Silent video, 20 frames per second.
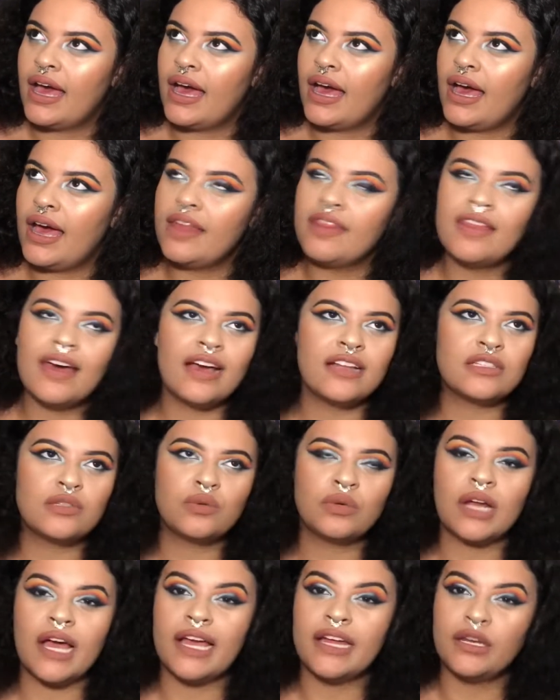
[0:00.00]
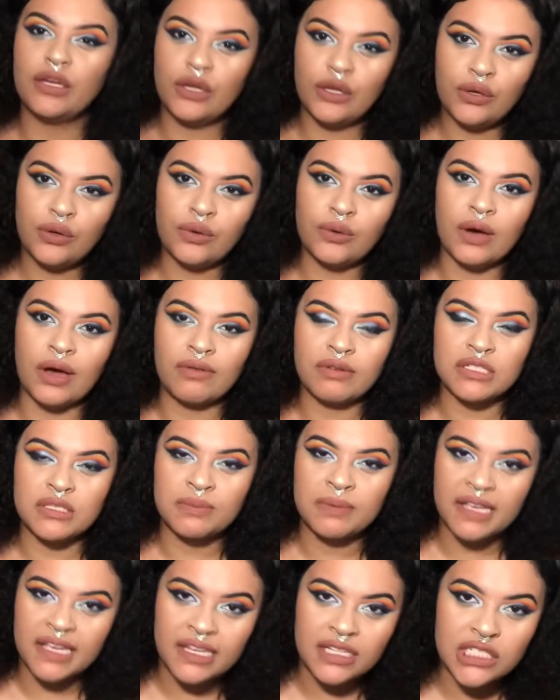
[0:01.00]
And that's when I knew I was
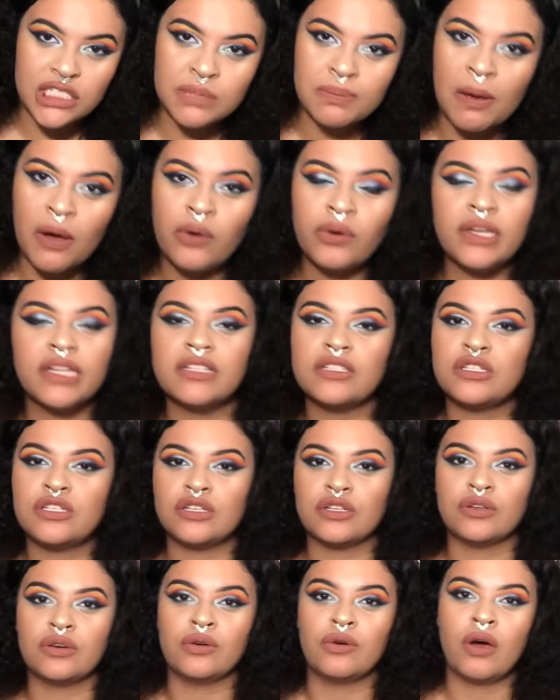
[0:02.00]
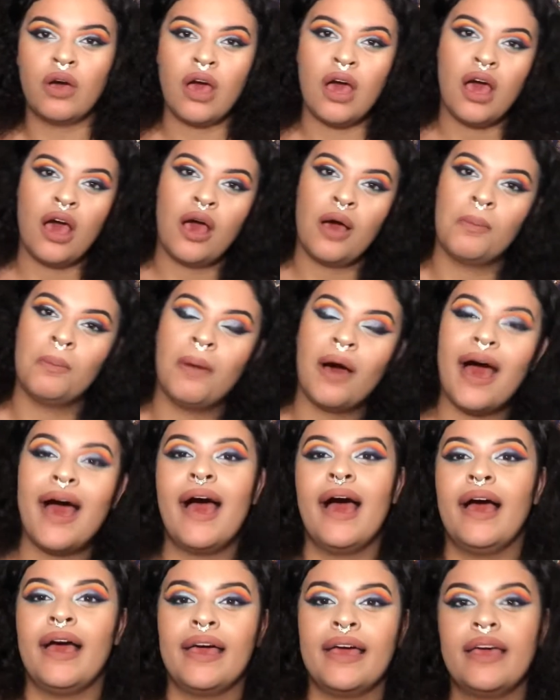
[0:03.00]
being spoken to
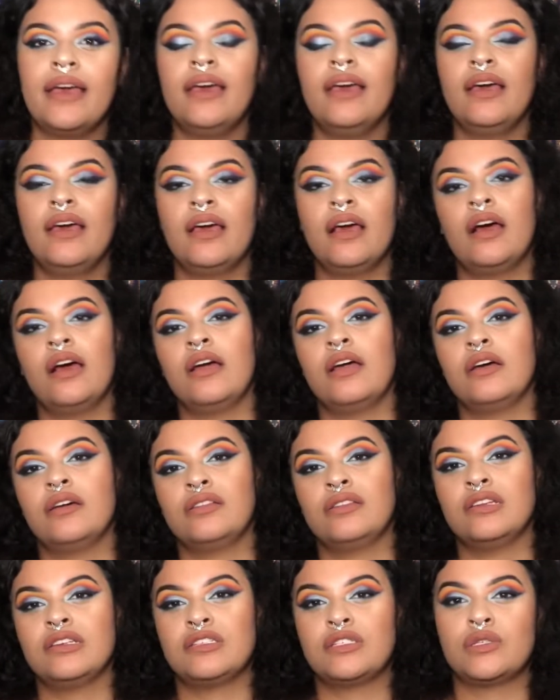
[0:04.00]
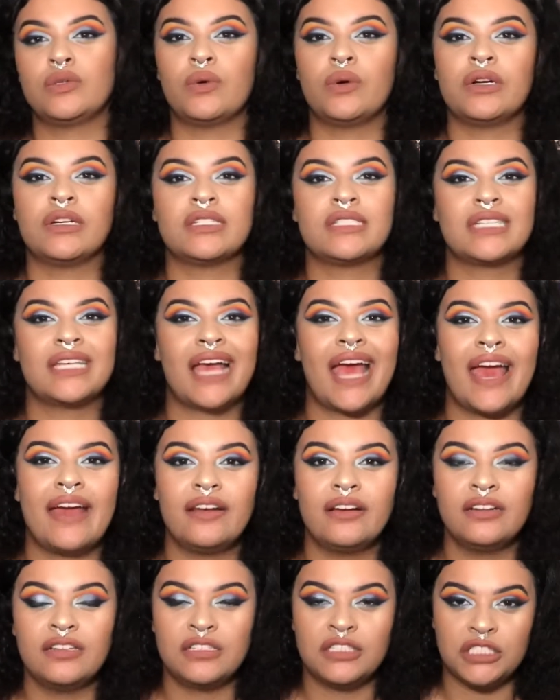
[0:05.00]
by the source
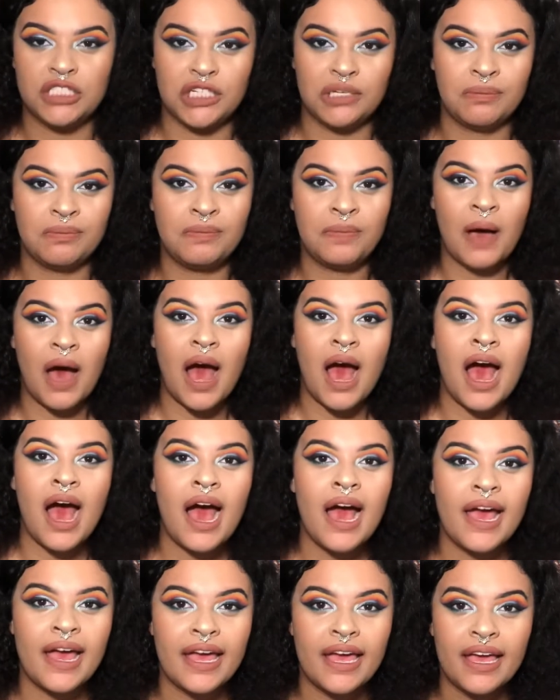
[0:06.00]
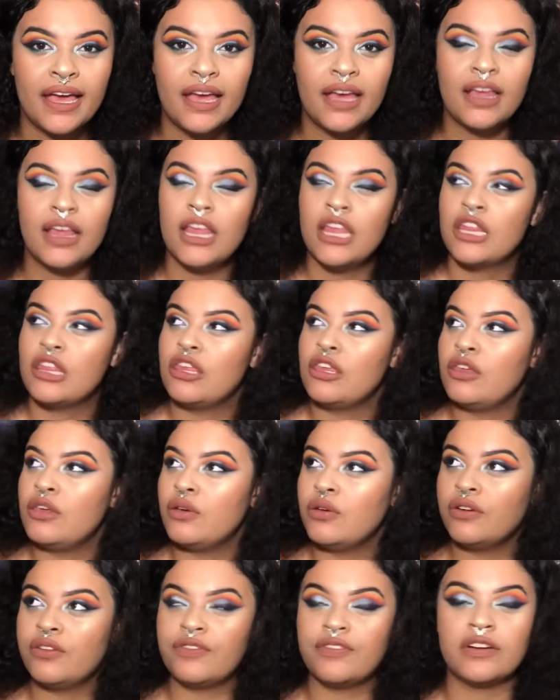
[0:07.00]
energy, by the
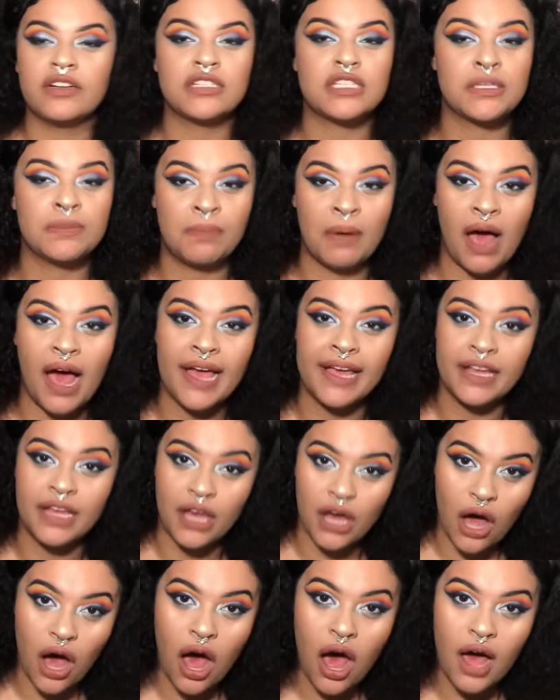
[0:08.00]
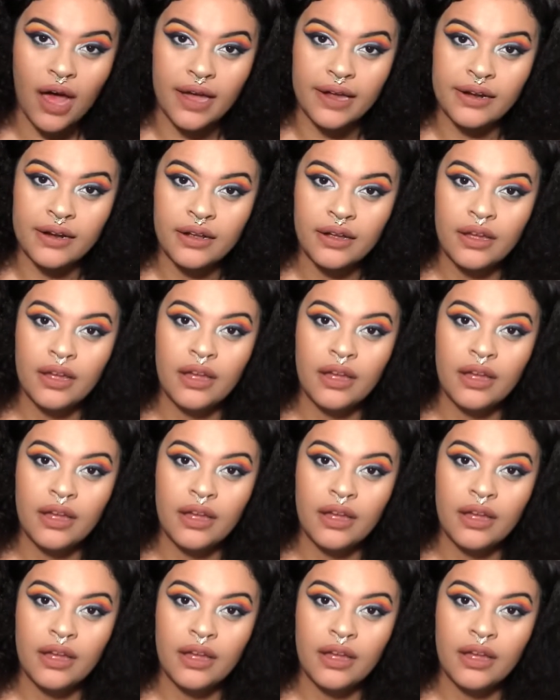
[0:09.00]
universe, by God,